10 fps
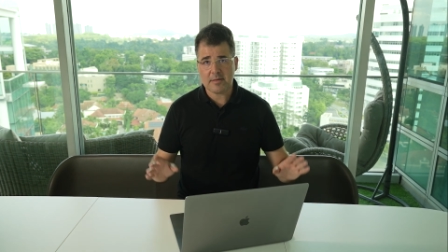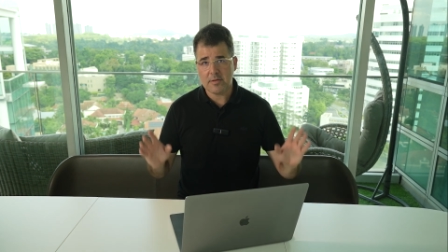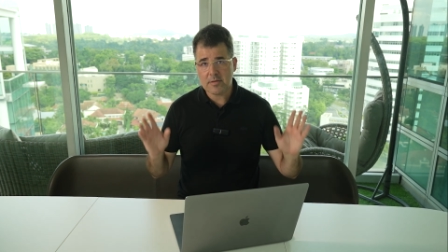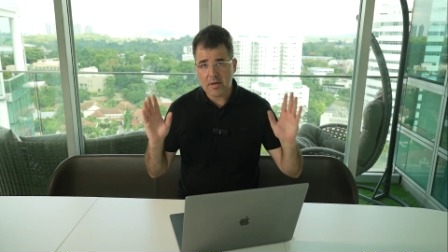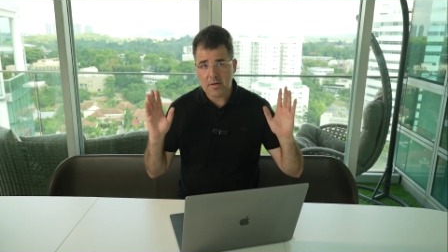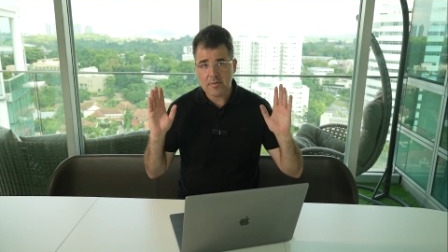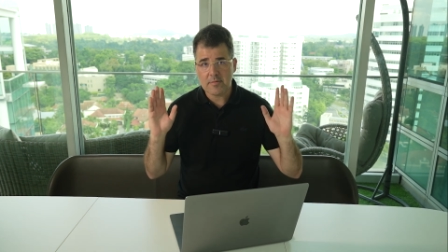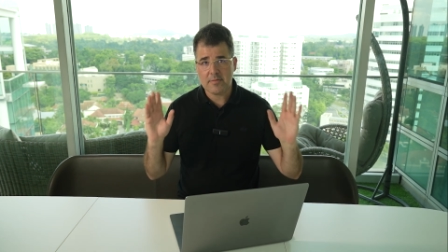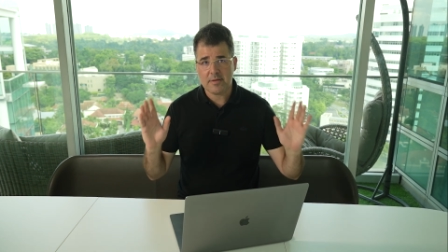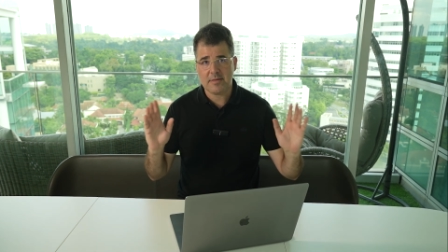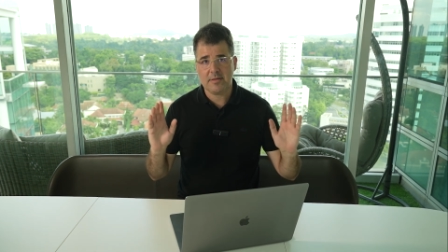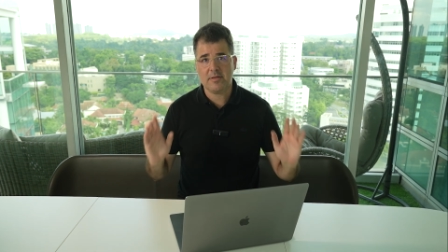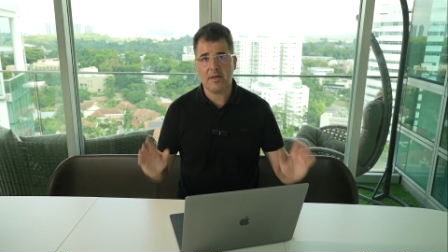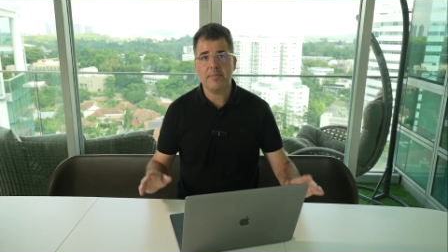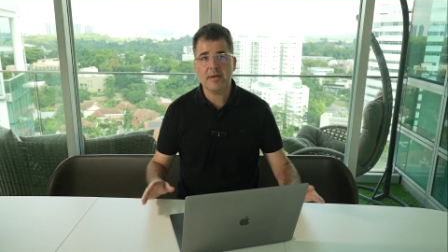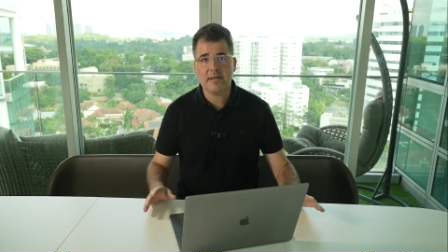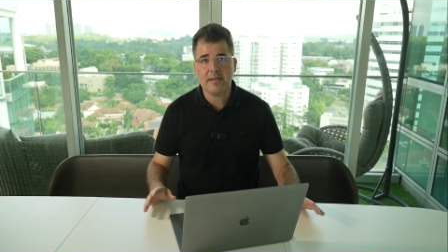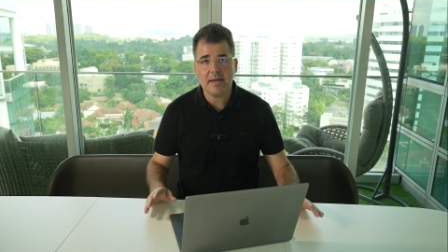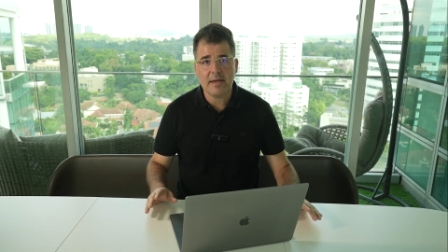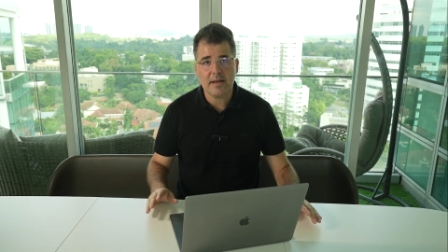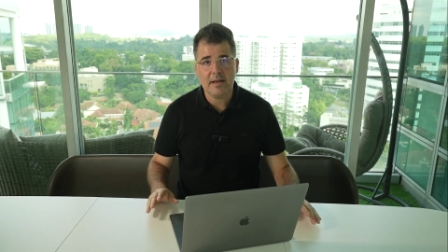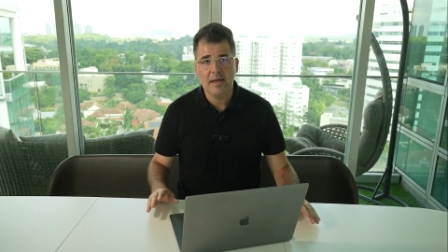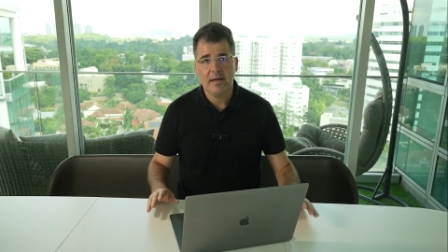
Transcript: although it's not a big deal,